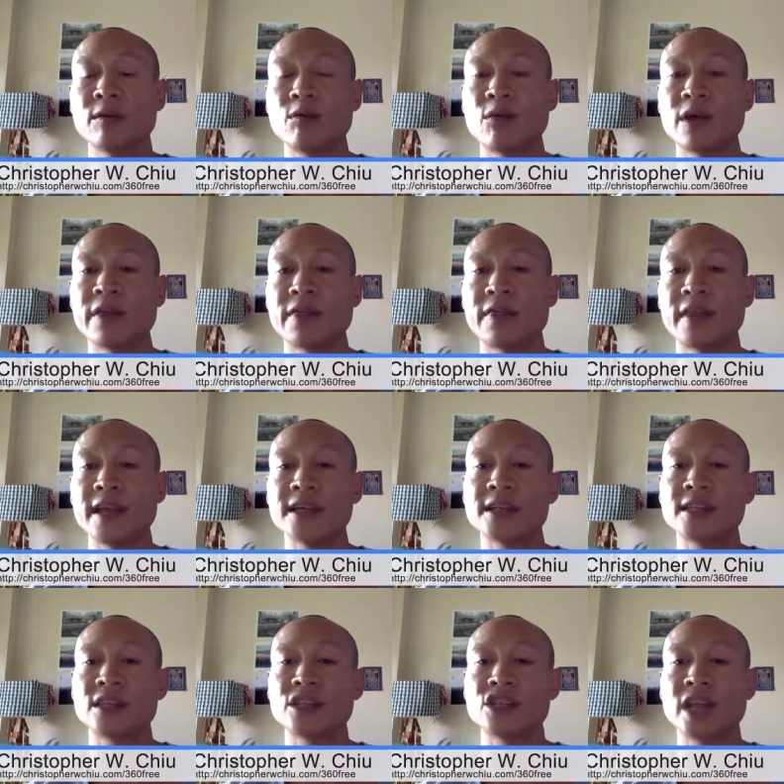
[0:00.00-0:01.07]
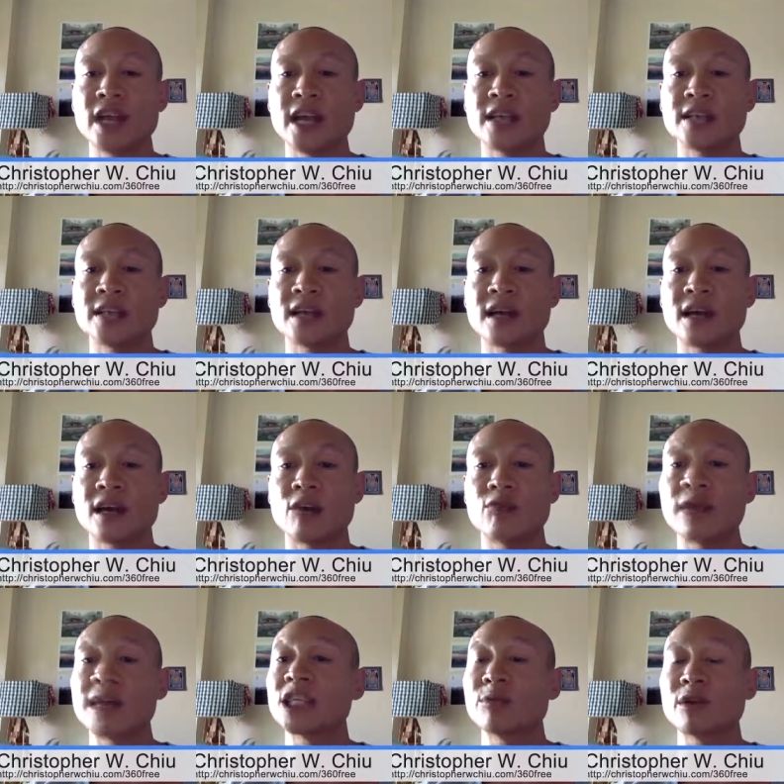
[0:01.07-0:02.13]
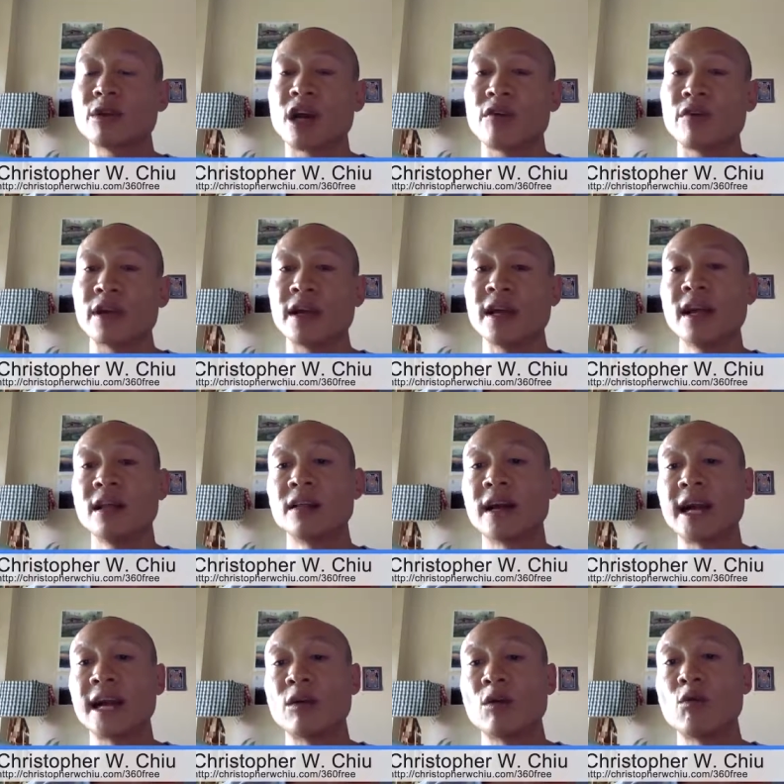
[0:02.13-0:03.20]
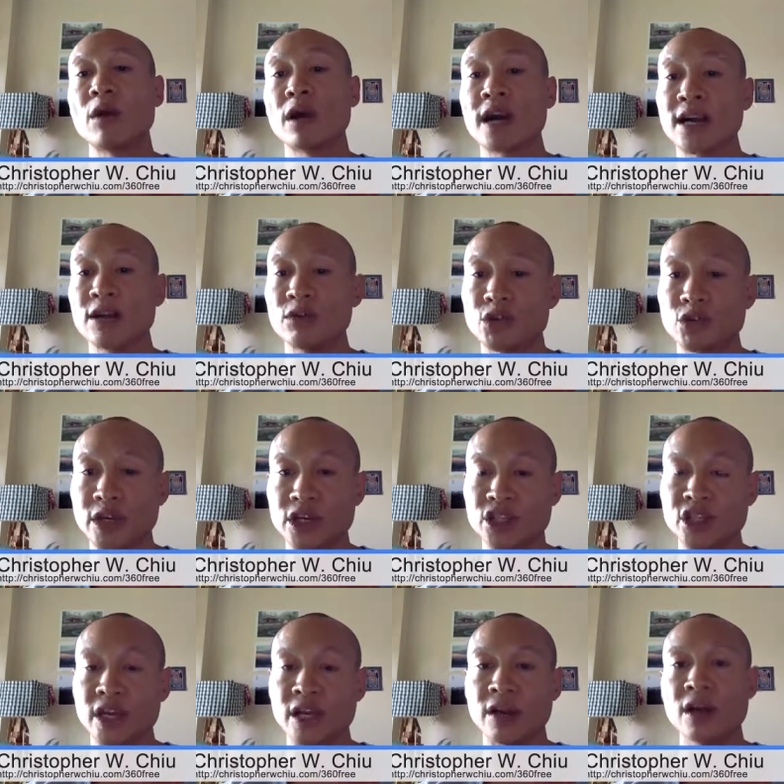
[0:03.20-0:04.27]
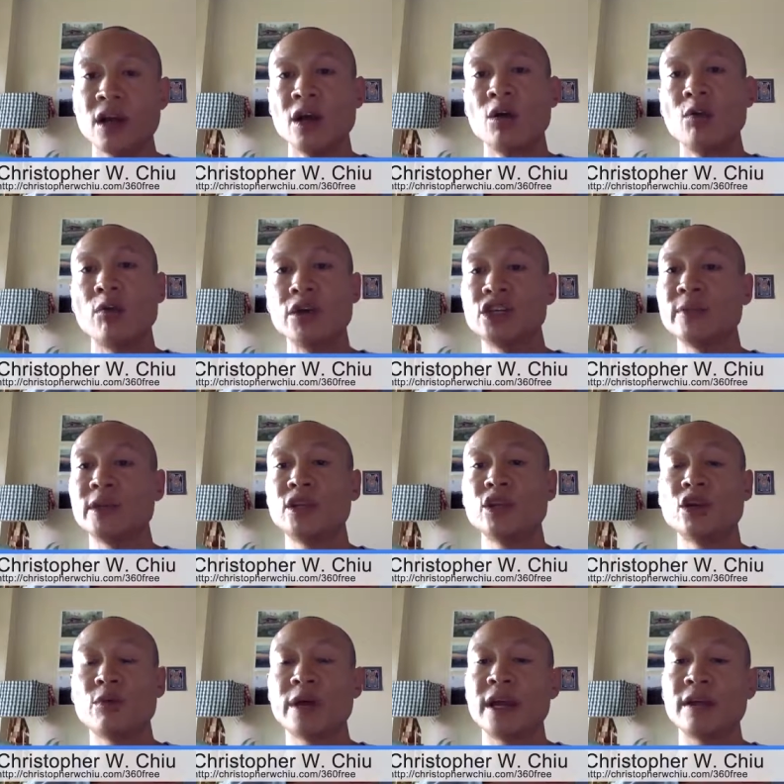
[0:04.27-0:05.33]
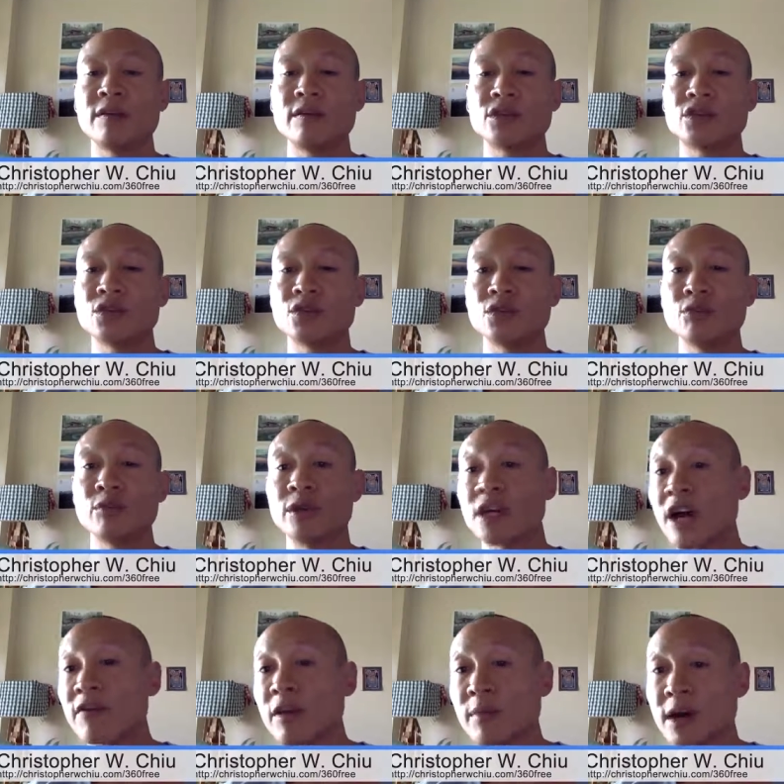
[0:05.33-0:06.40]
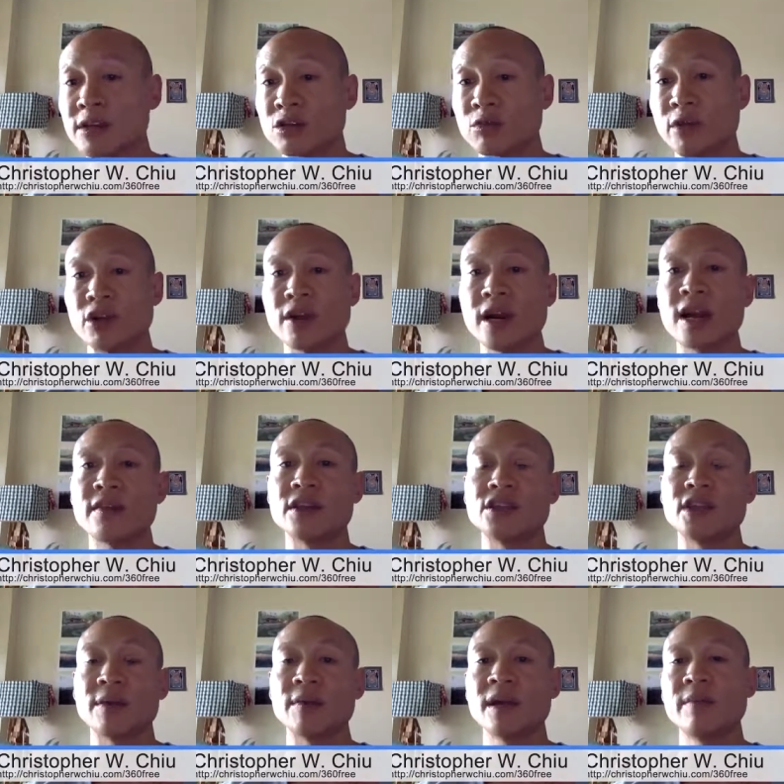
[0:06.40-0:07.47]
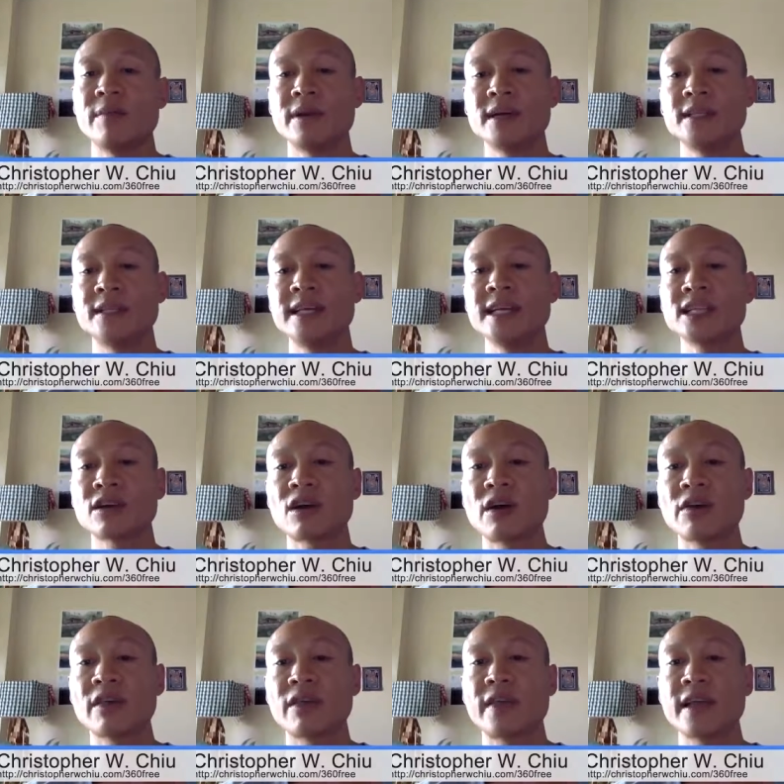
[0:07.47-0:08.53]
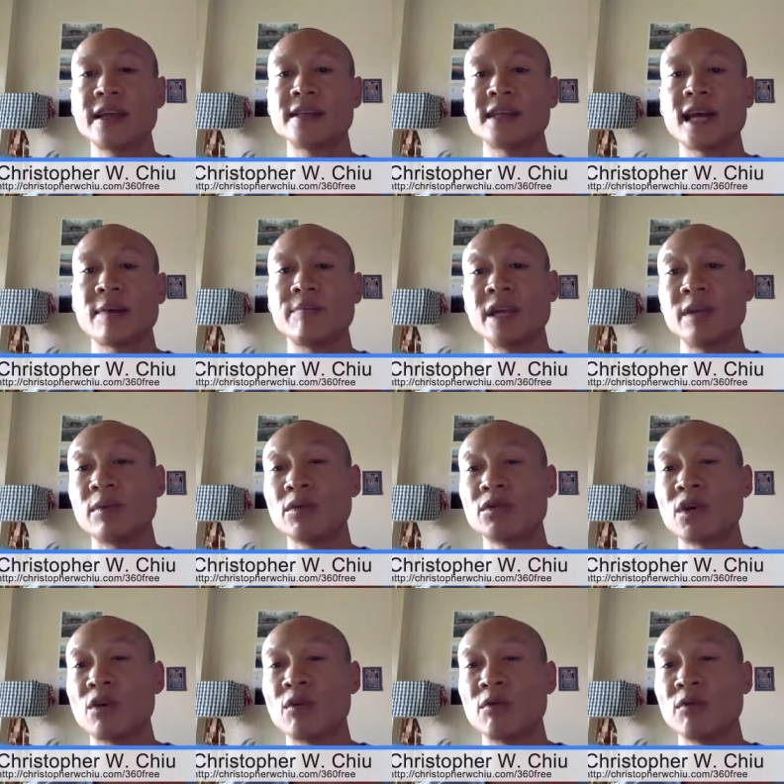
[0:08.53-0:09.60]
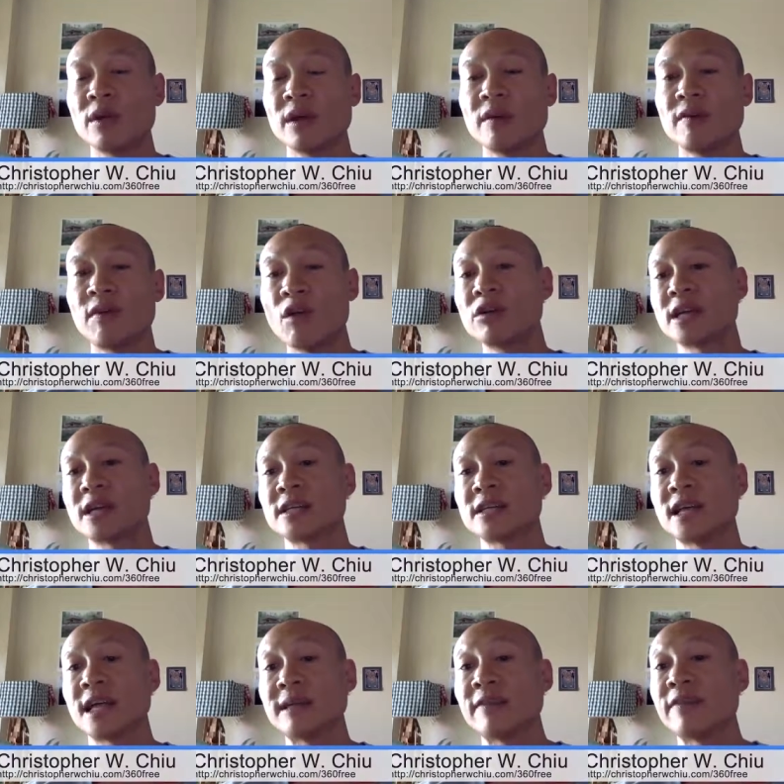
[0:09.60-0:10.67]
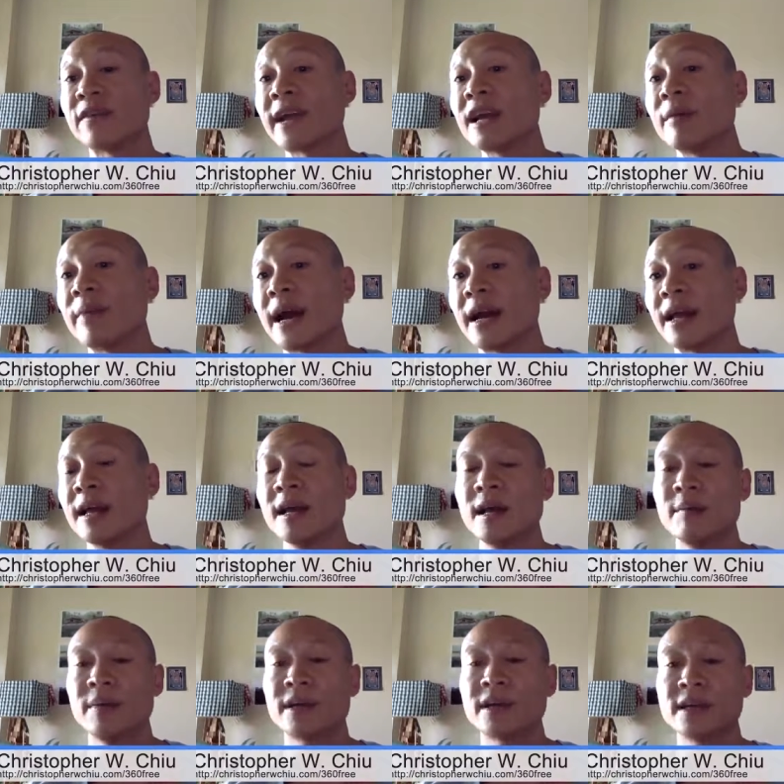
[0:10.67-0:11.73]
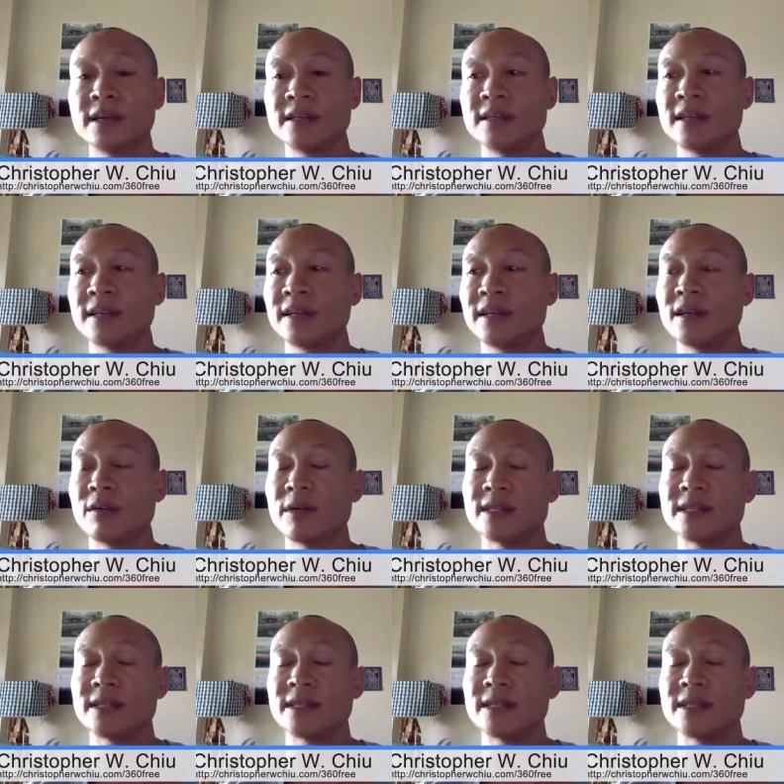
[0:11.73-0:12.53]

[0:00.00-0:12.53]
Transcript: it with things such as uh, rest and recovery, like what kind of nutrition, what you should be doing to recover your muscles when you're not at the gym. Because these are other things that people don't focus on sometimes. They forget about it because, you know,